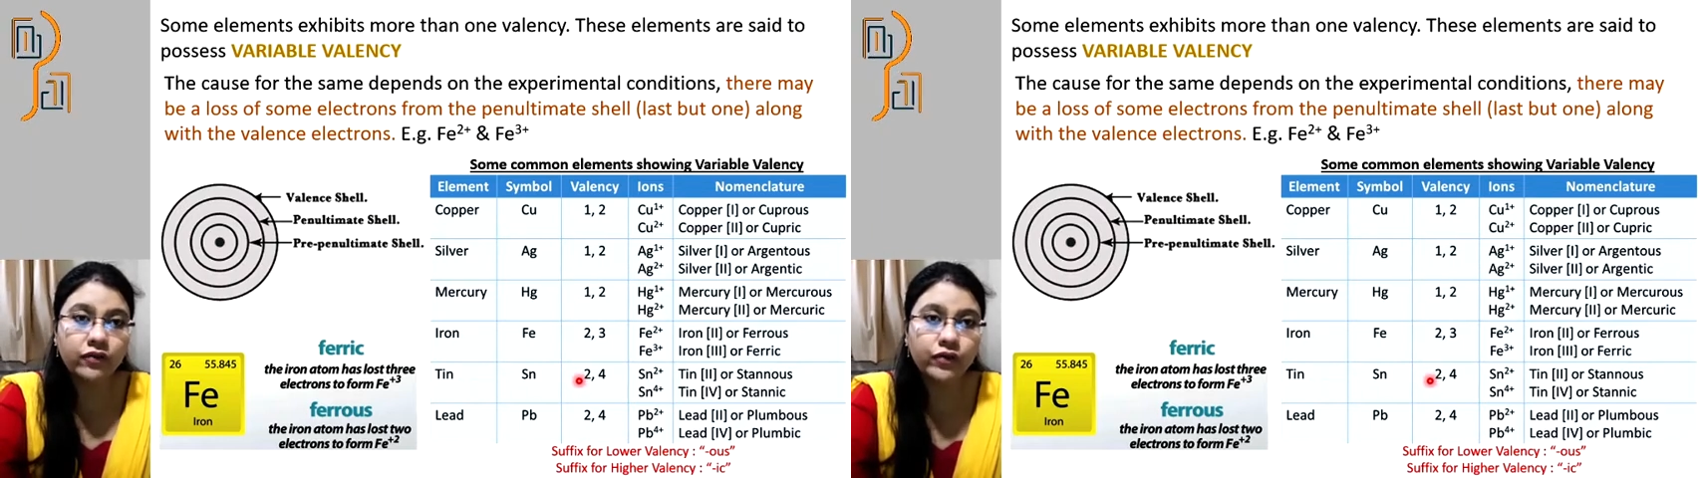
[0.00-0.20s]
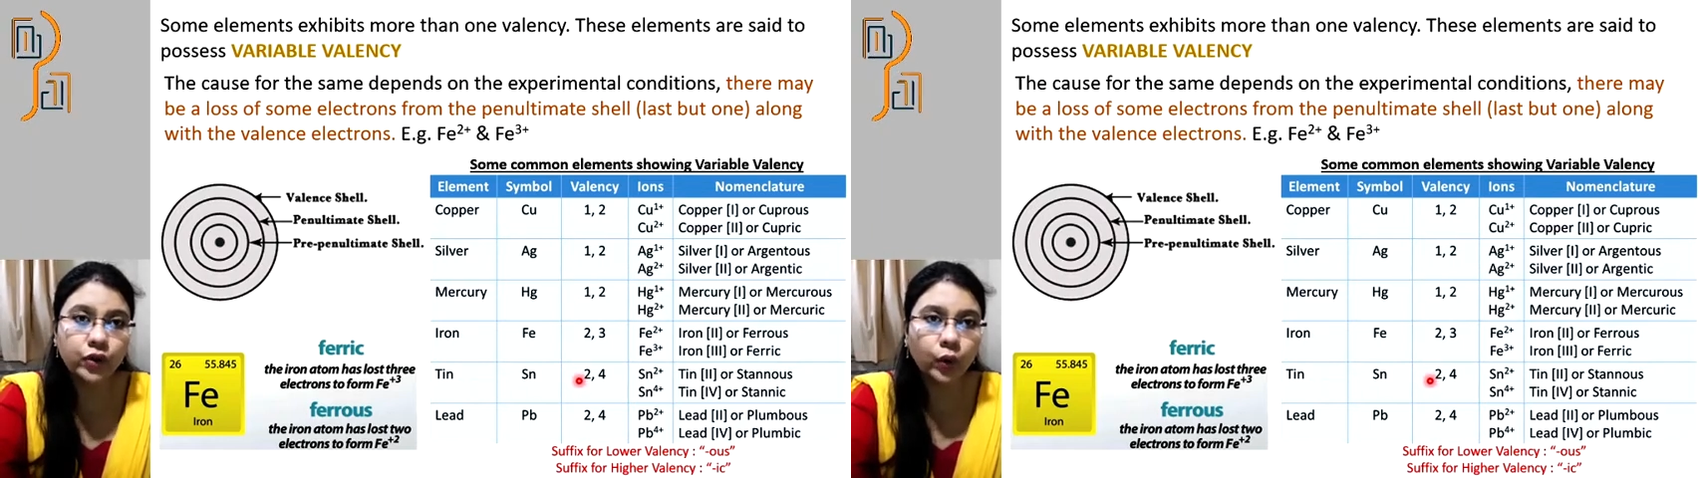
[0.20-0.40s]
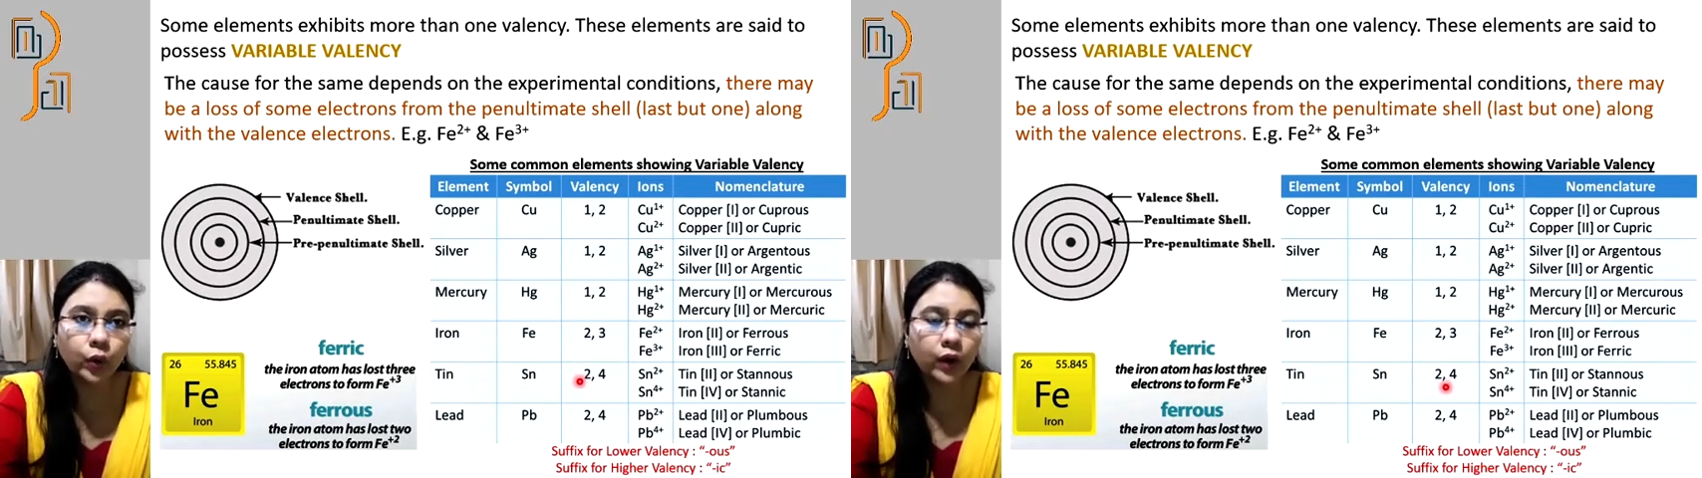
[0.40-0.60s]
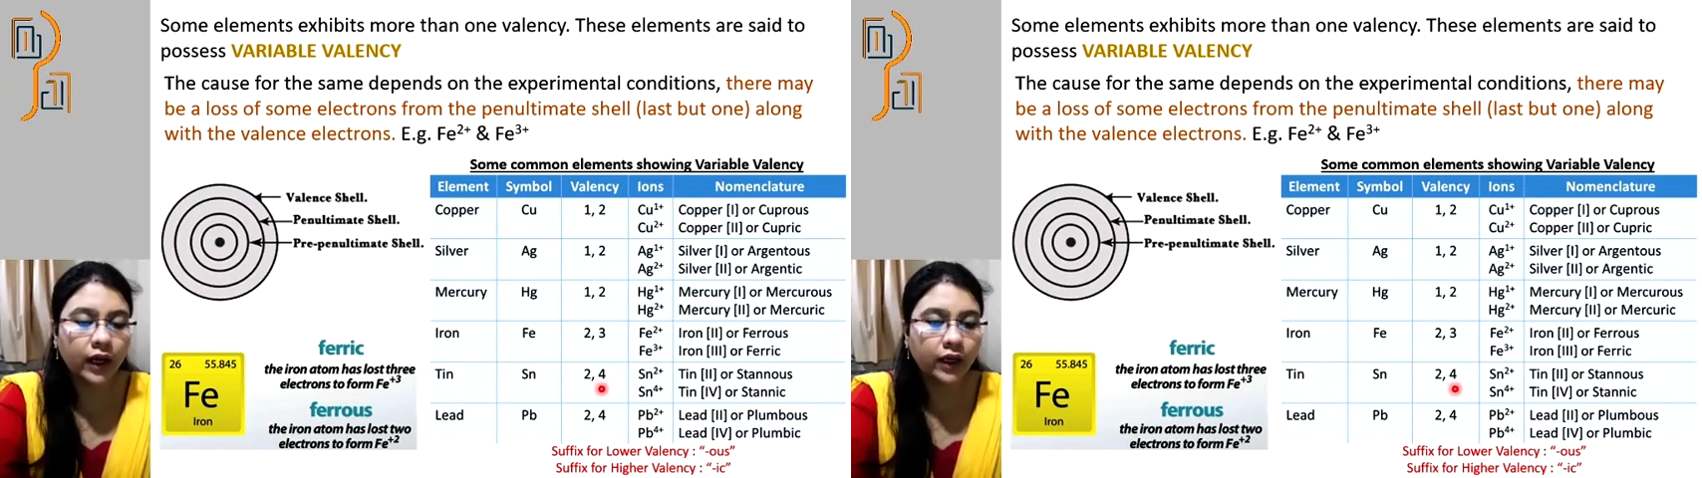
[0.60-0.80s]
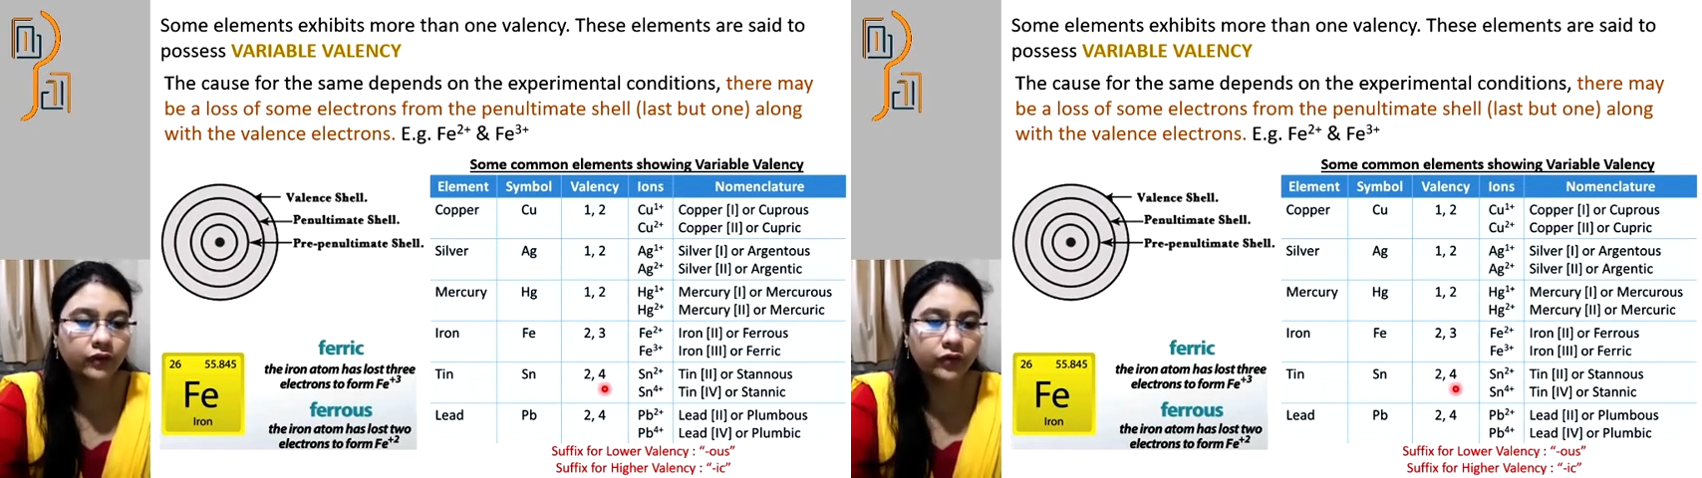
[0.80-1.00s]
of 2
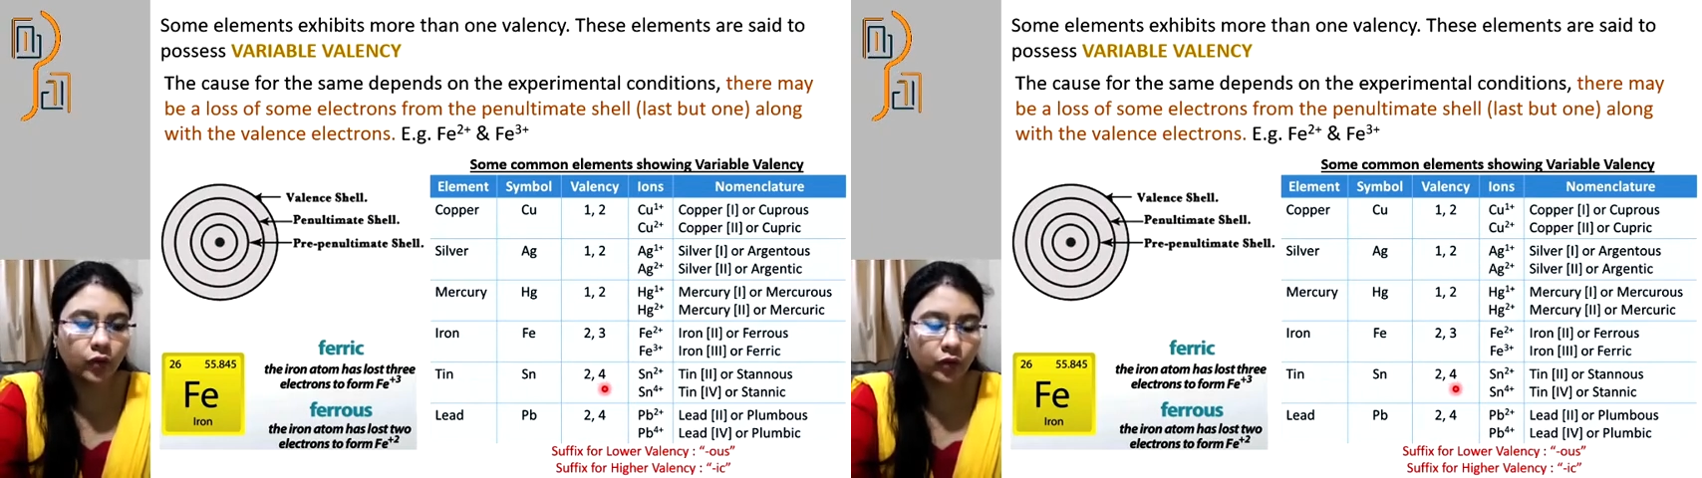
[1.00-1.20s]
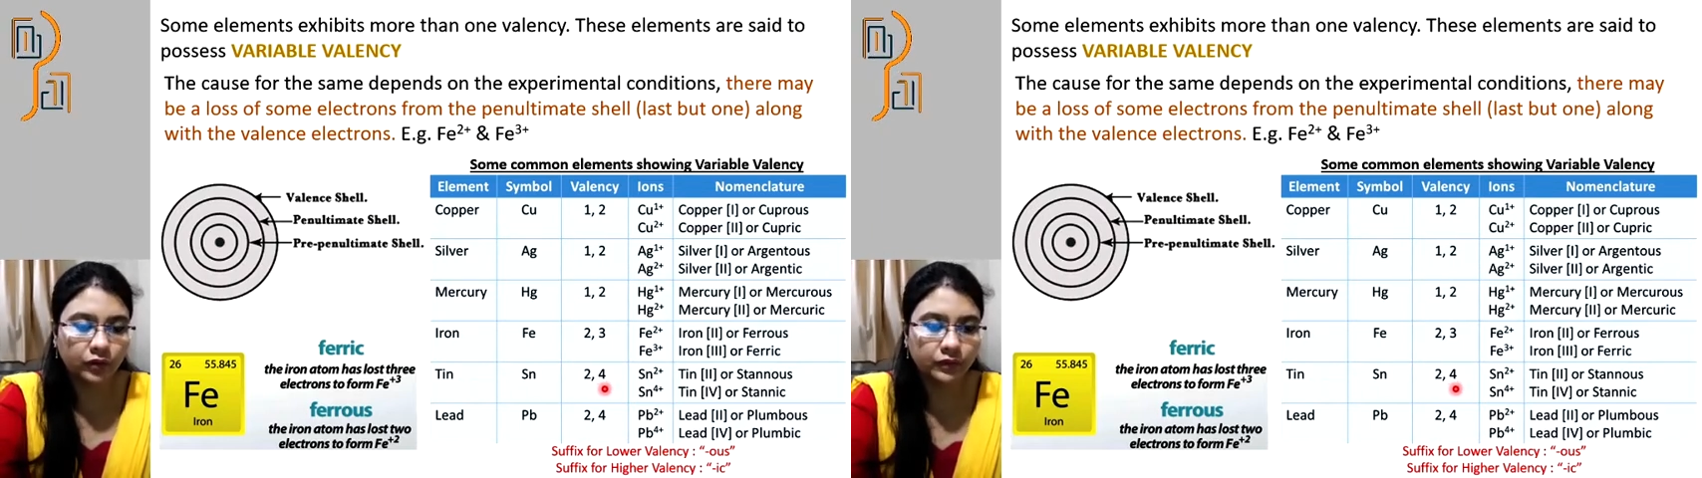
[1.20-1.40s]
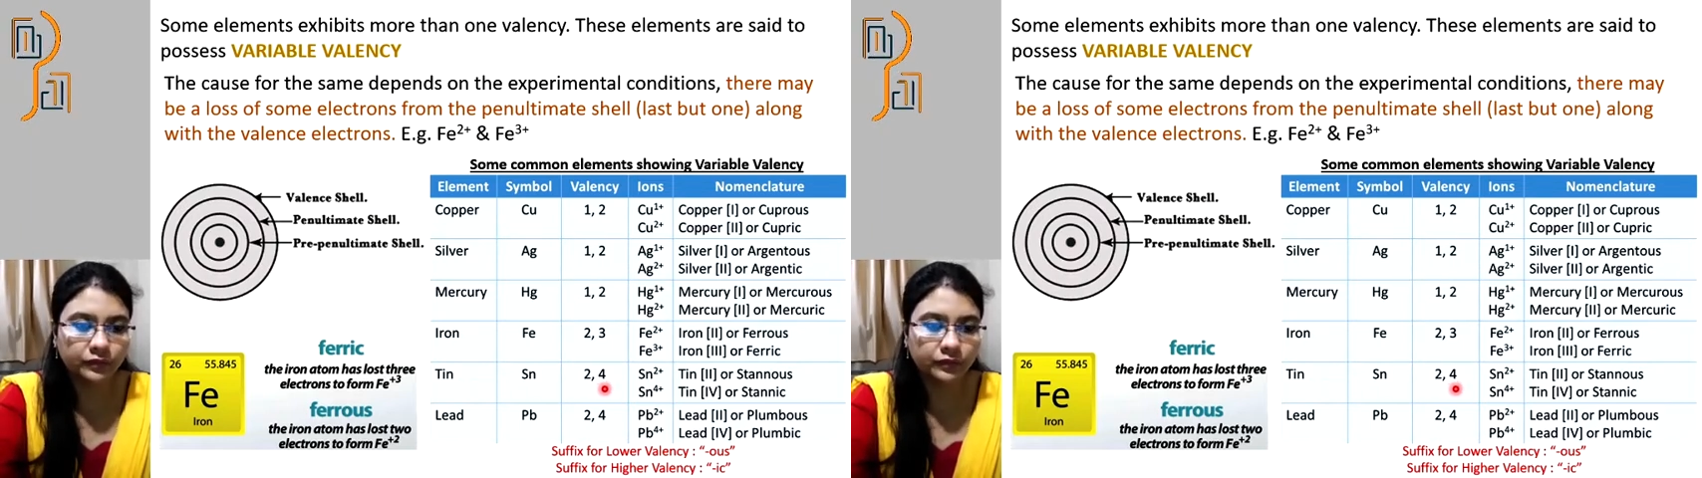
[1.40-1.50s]
and 4.